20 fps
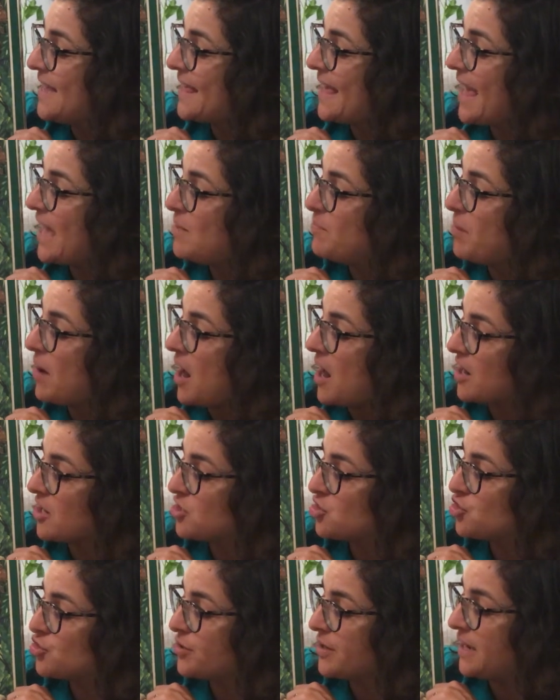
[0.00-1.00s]

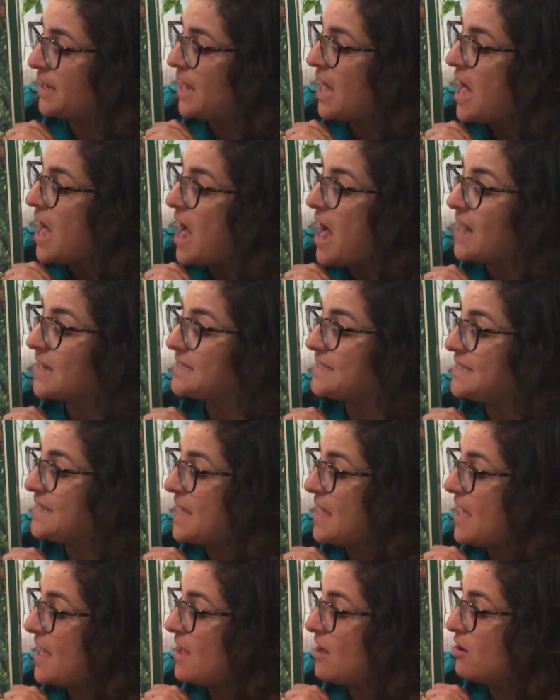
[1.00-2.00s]
Kapok Tree, A
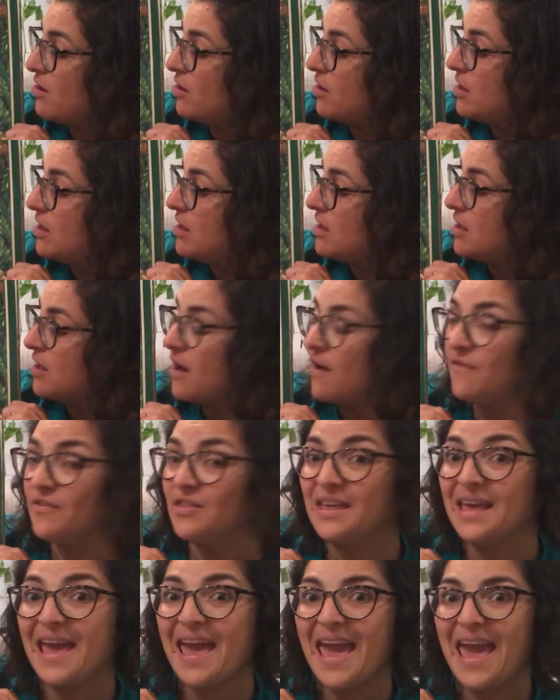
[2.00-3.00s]
Tale of
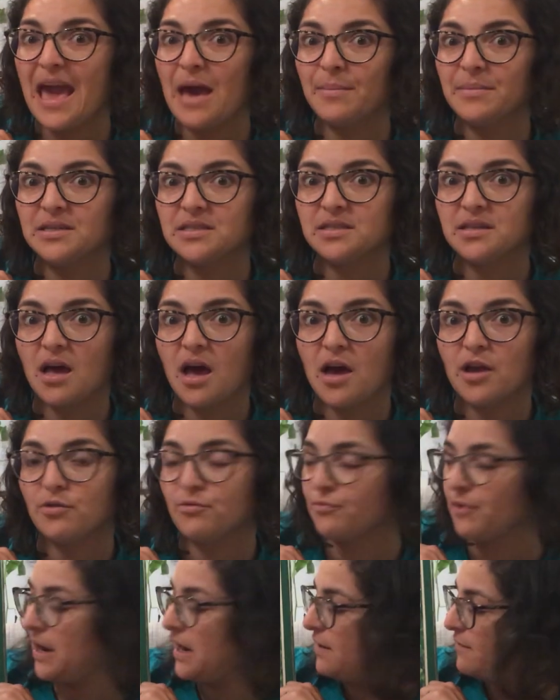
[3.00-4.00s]
the Amazon
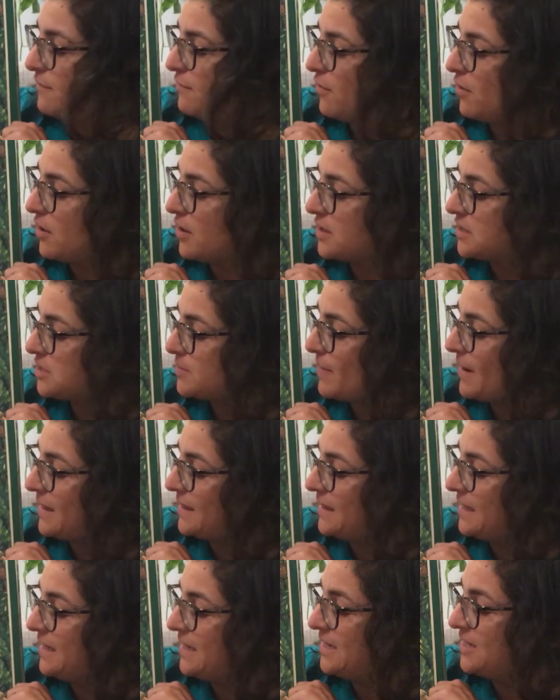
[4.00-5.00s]
Rainforest by
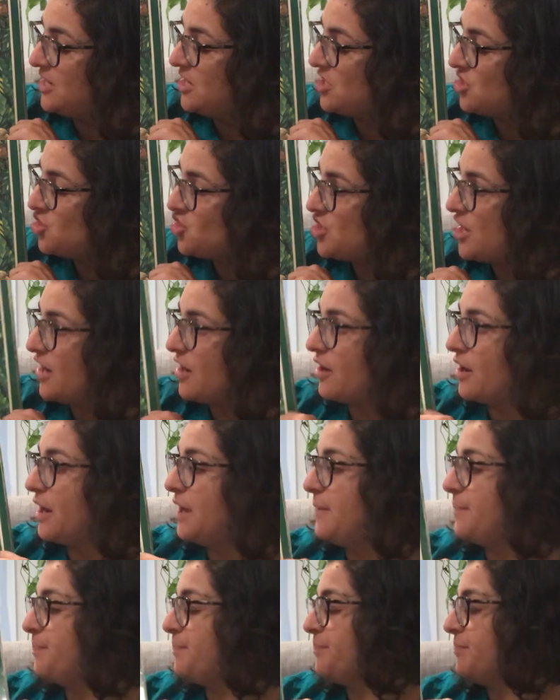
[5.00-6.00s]
Lynn Cherry.
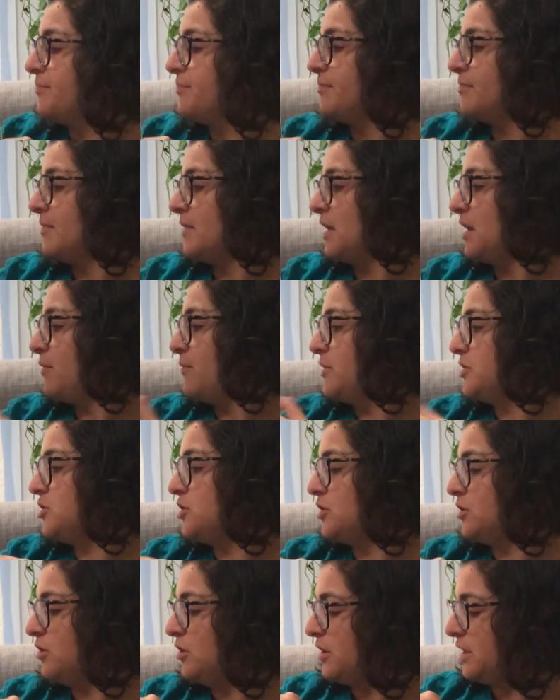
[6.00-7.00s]
I want
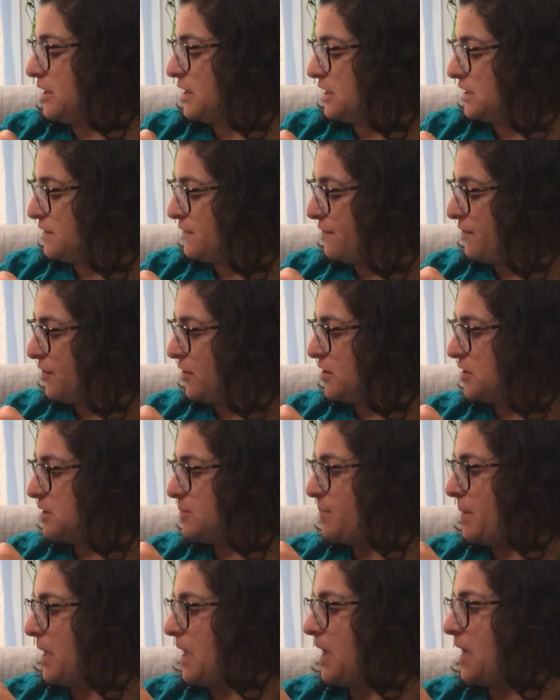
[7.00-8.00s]
you to look at this first
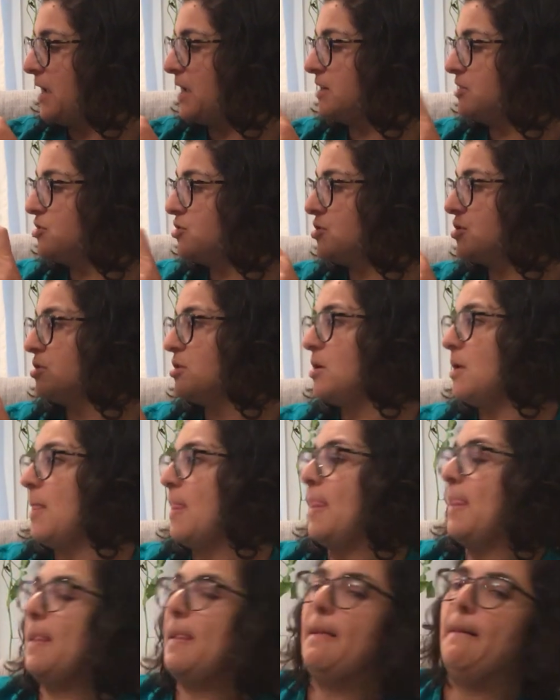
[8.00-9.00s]
page.
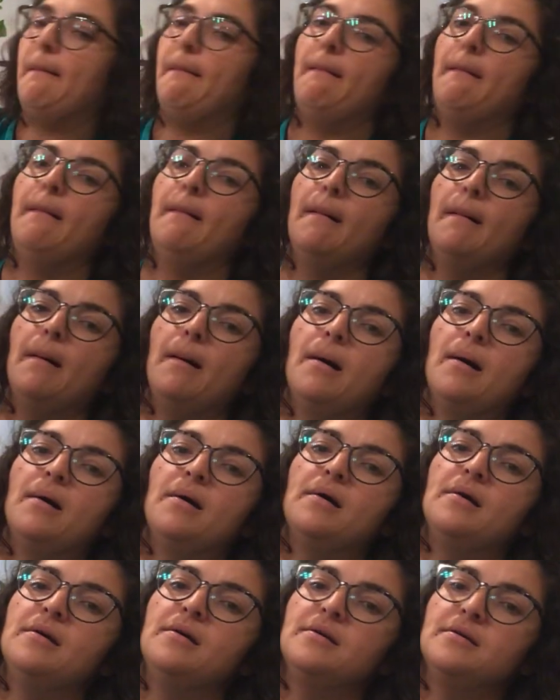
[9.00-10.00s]
Oh,
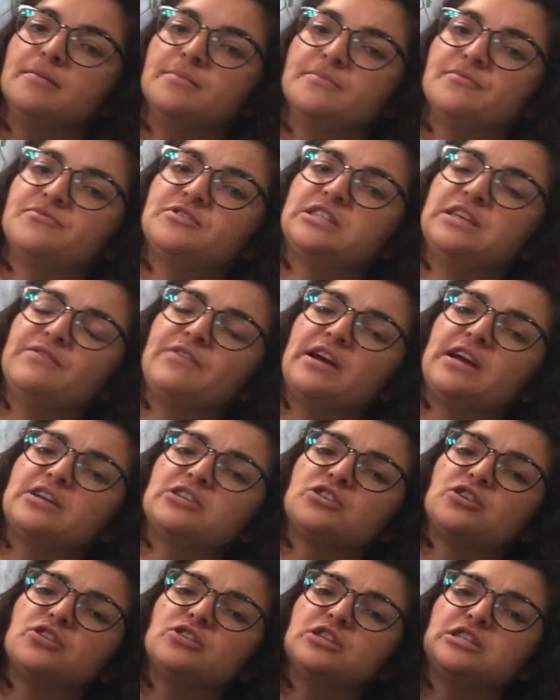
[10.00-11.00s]
see if I can
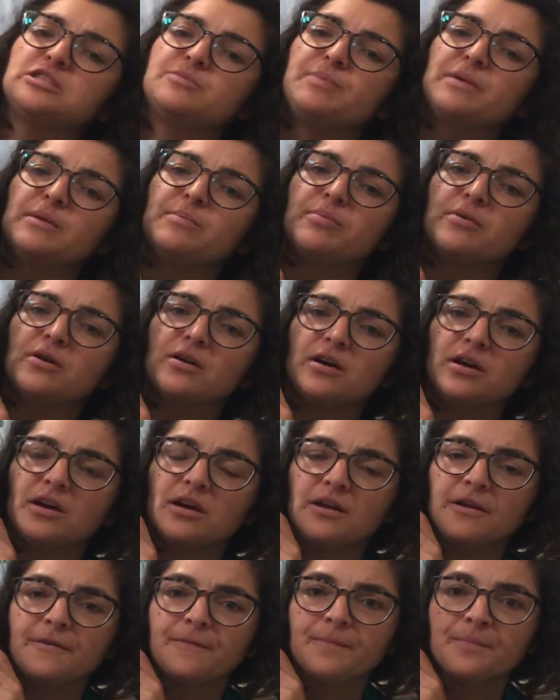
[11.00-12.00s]
turn this big book.
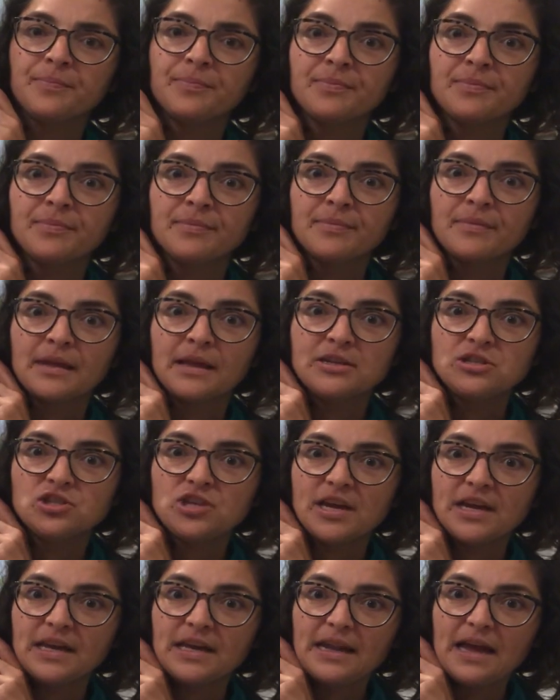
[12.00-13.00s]
And
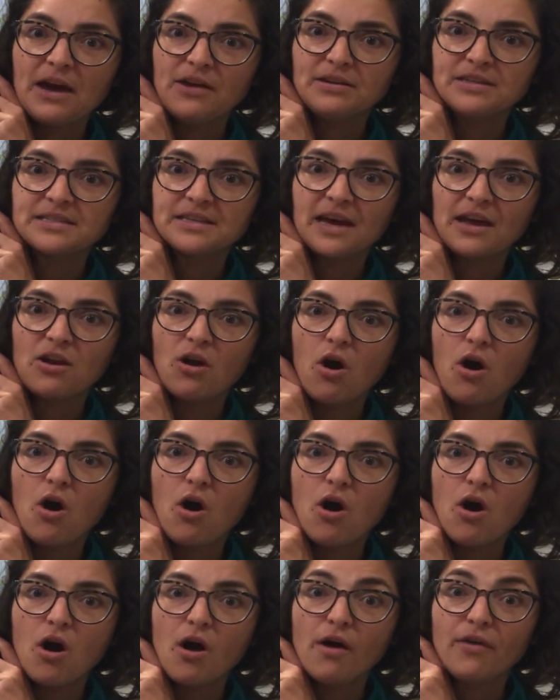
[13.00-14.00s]
check it out. It's got
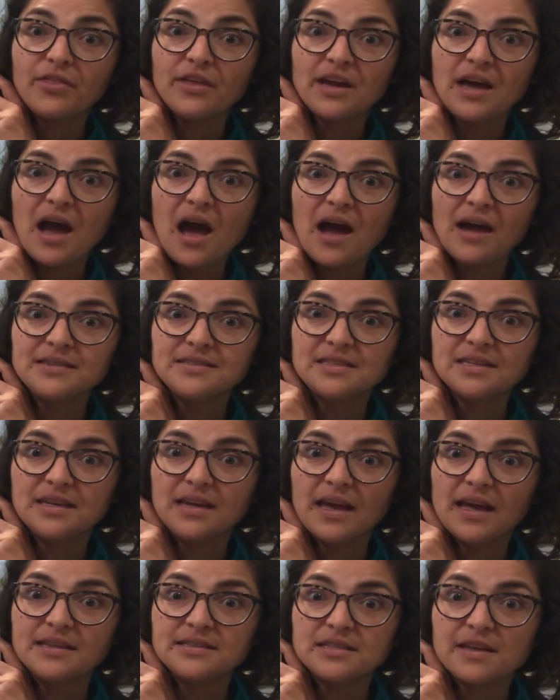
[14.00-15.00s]
all the
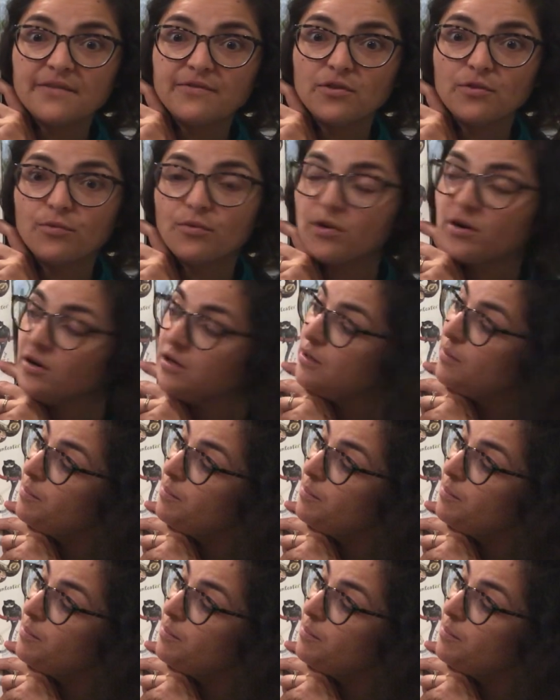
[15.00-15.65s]
continents of the world,